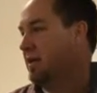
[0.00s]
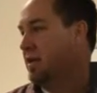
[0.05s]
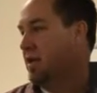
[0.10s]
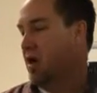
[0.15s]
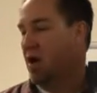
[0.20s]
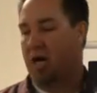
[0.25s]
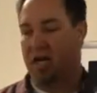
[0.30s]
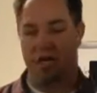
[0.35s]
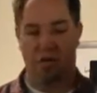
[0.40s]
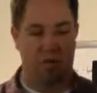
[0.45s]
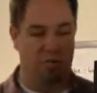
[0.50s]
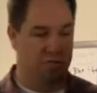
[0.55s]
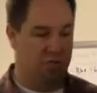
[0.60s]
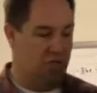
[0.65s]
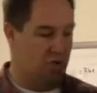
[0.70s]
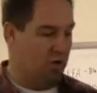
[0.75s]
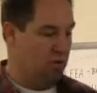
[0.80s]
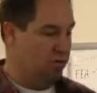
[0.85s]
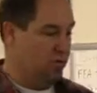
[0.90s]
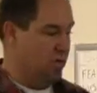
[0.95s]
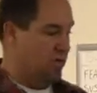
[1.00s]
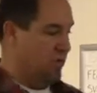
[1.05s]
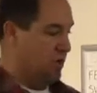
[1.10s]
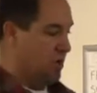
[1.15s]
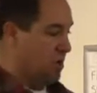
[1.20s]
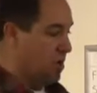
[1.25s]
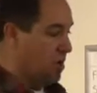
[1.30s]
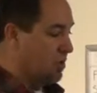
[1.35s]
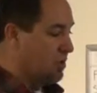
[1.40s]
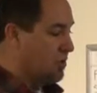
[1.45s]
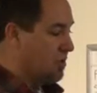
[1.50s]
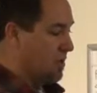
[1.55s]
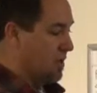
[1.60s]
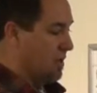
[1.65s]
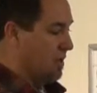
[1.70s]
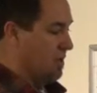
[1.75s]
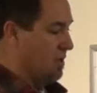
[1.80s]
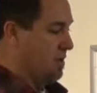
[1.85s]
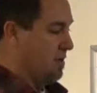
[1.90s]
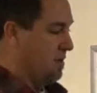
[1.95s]
Now I could have chosen an
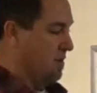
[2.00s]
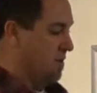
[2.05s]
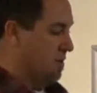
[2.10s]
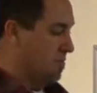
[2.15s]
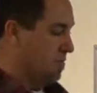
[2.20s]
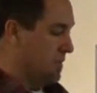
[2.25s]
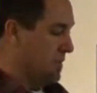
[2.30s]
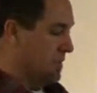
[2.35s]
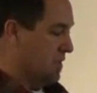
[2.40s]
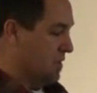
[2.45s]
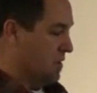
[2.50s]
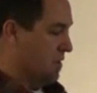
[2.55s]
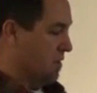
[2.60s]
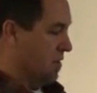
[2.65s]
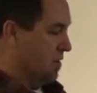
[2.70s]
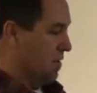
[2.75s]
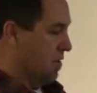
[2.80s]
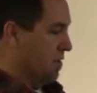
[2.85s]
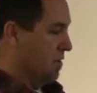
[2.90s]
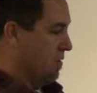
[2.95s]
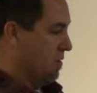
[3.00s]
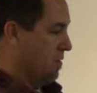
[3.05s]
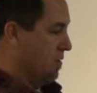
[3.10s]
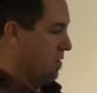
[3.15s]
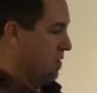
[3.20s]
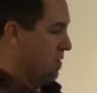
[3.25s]
alternate material